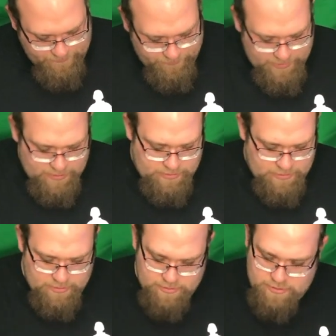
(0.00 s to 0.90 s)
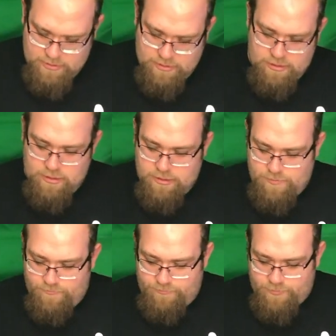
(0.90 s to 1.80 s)

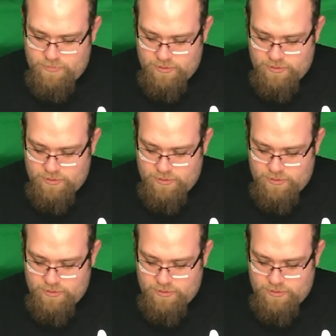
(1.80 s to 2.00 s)
[no speech]